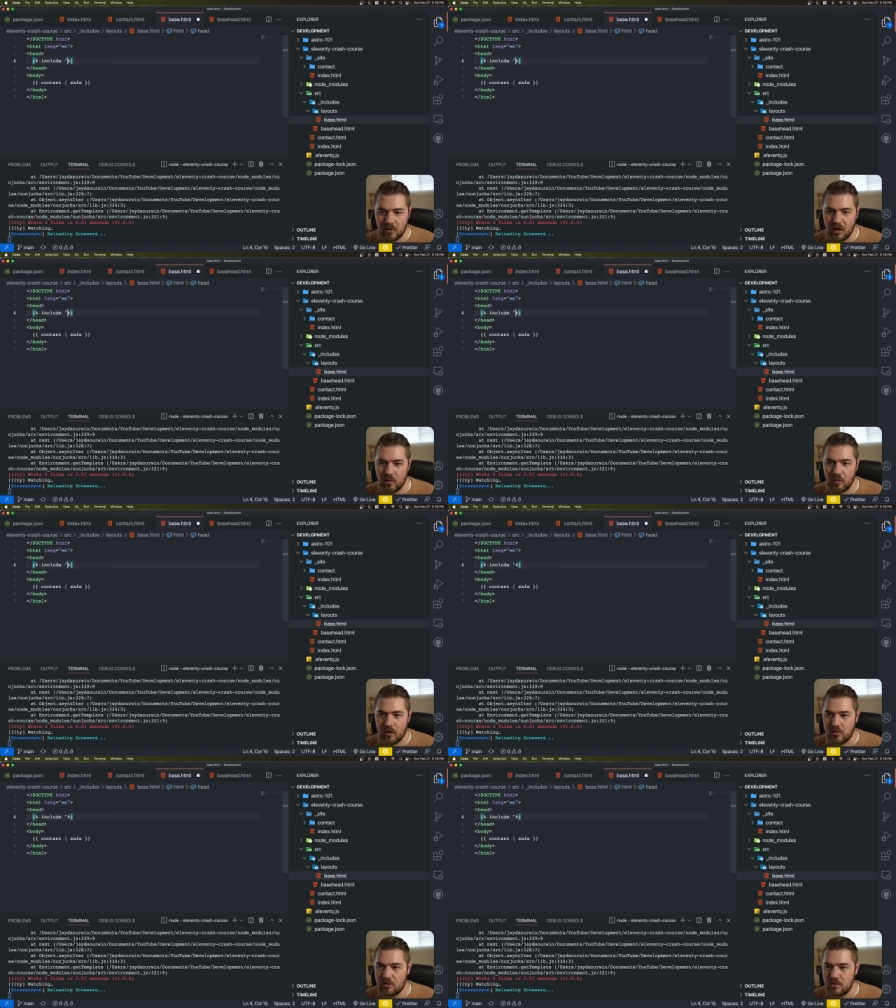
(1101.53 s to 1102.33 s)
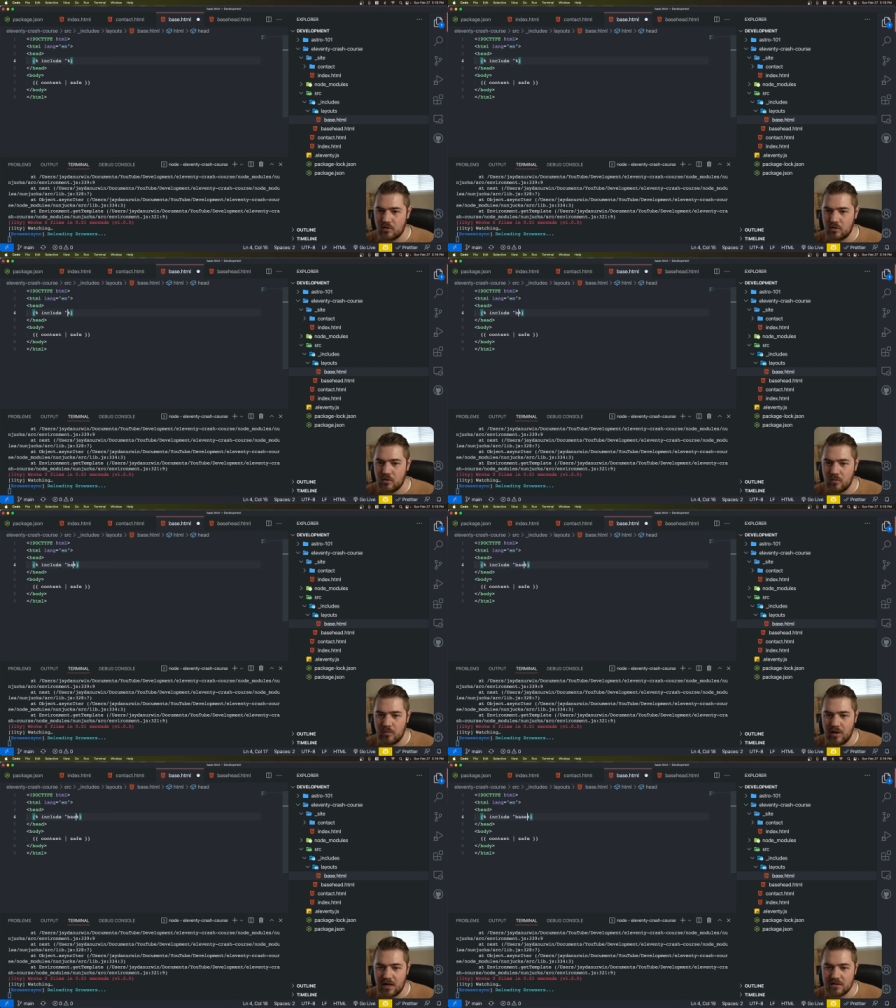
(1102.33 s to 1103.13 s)
and then we're going to do
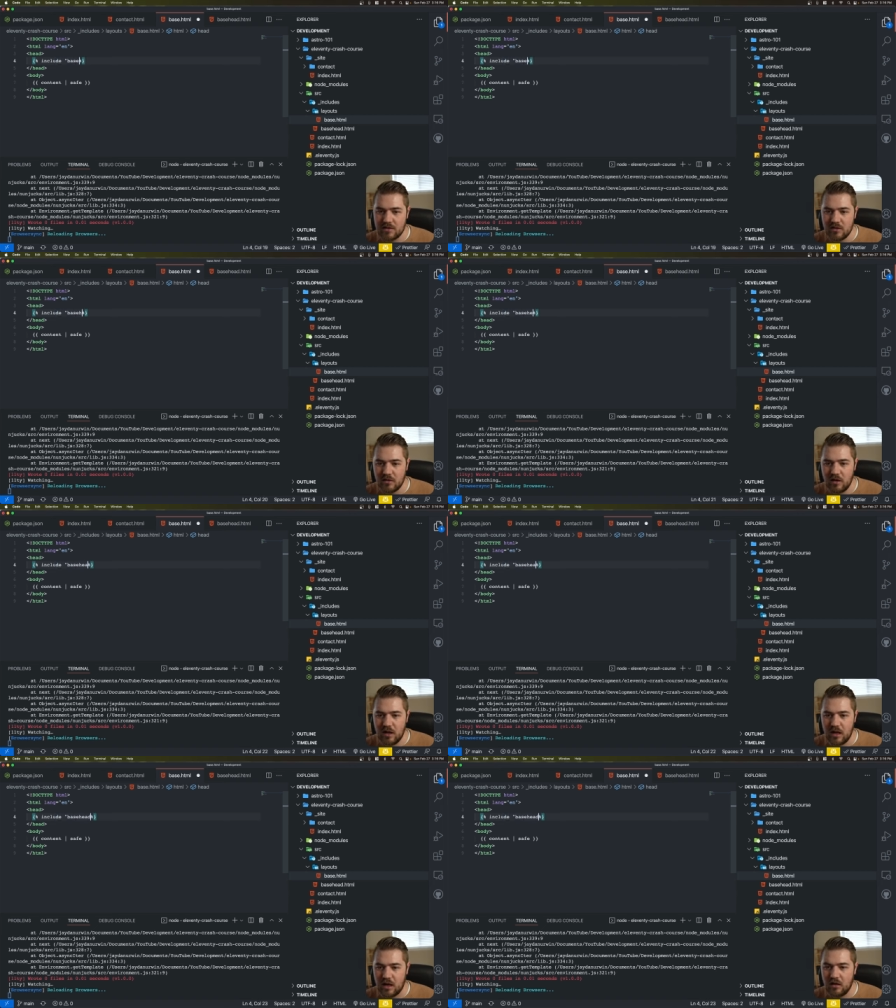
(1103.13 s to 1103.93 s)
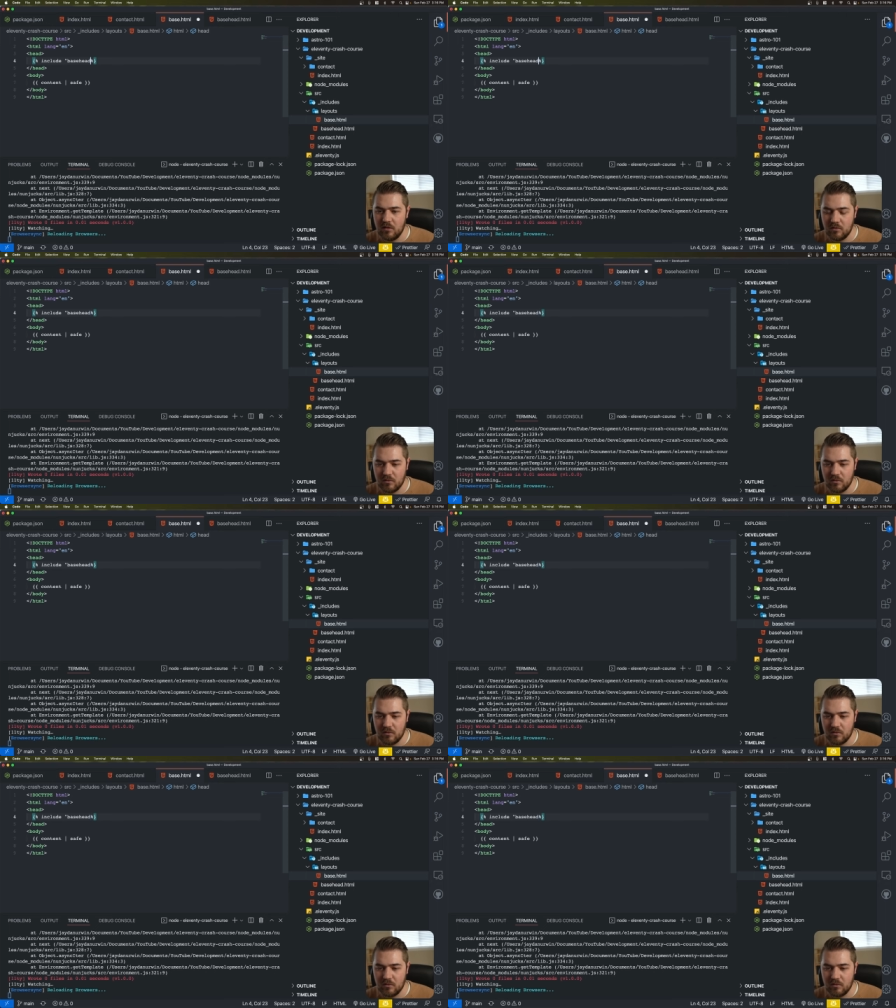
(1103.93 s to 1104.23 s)
base head